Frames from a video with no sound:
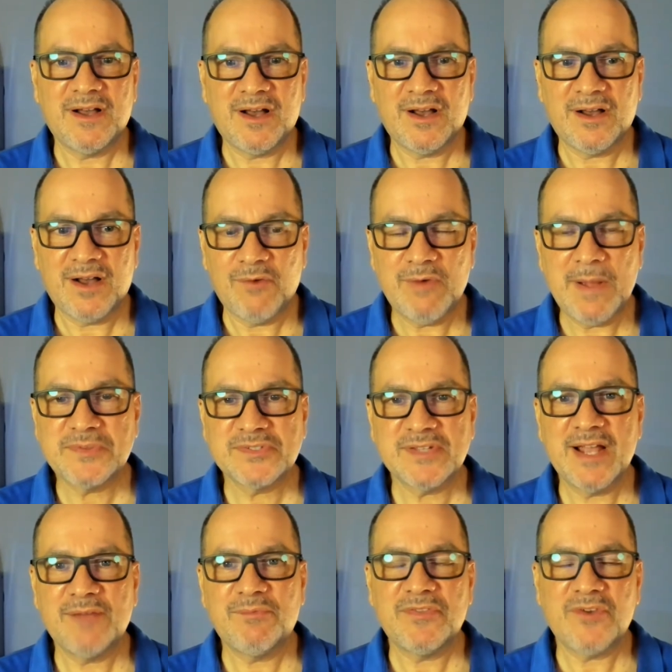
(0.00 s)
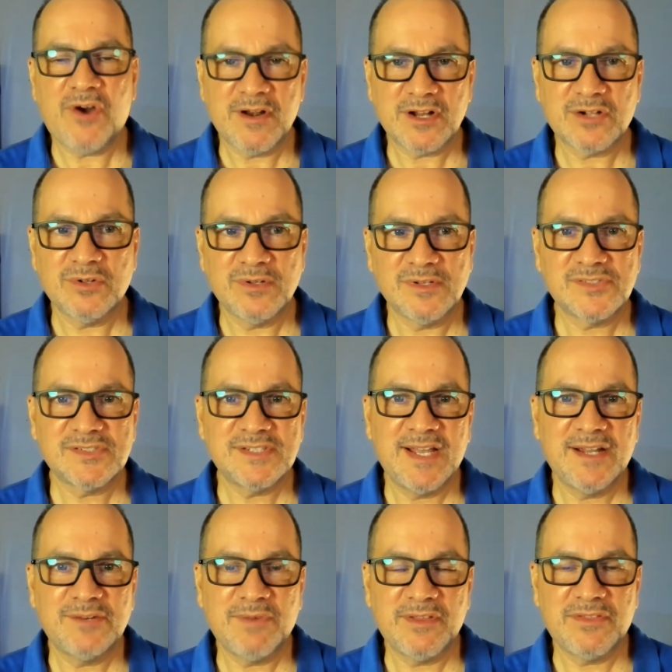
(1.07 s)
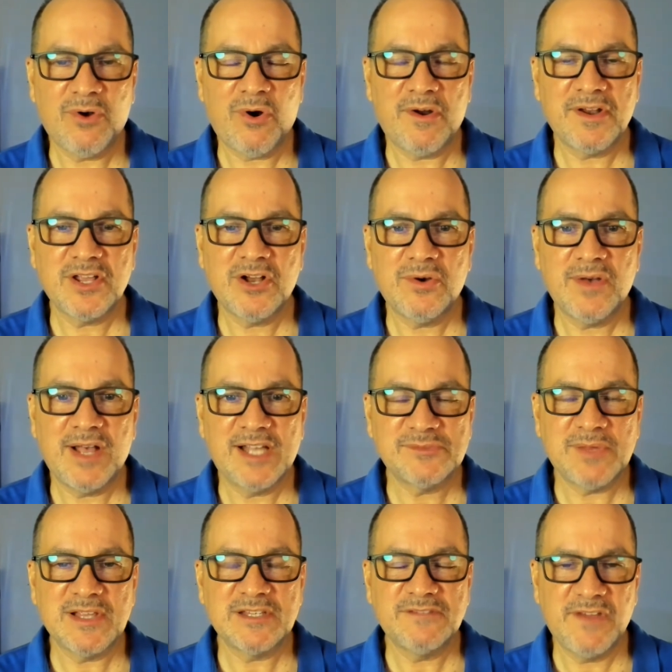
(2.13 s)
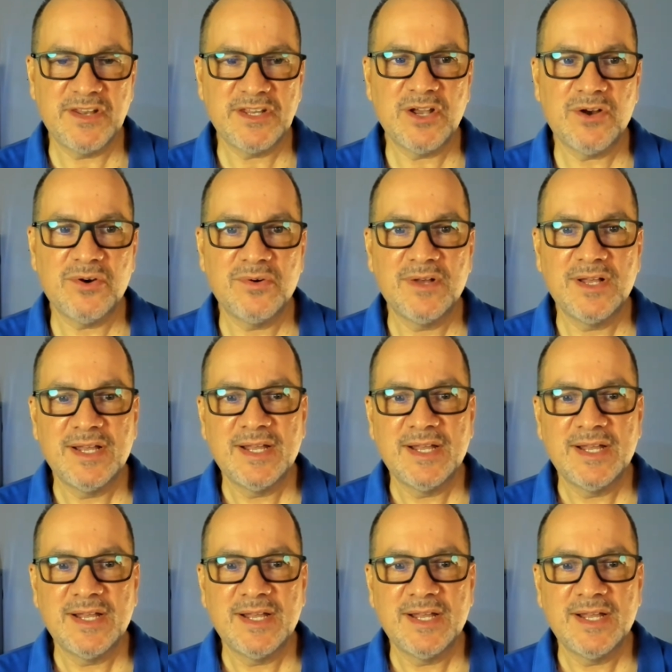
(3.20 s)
website with articles and with audio as well as video